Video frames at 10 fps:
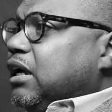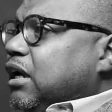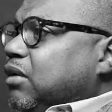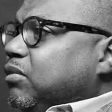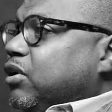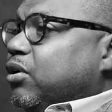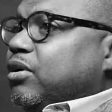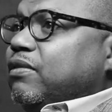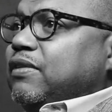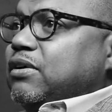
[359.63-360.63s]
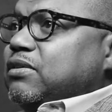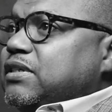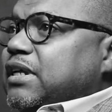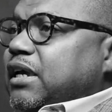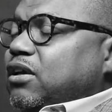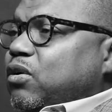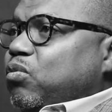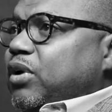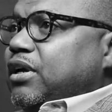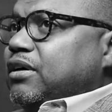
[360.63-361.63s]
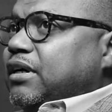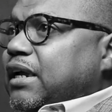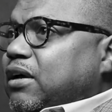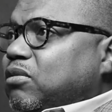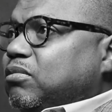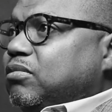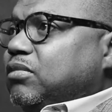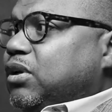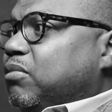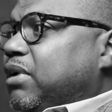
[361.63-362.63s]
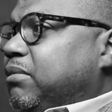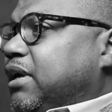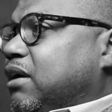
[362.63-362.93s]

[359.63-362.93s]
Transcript: um, learn of those that, you know, we could help, you know, maybe